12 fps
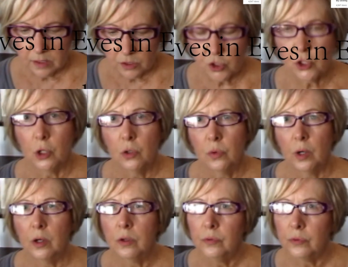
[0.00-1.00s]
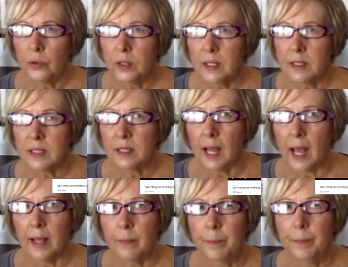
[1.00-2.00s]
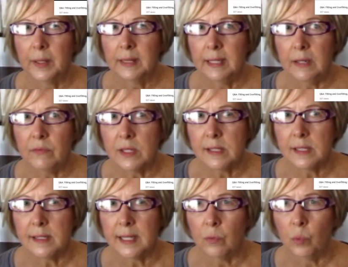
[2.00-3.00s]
Sew Over It, I believe this is a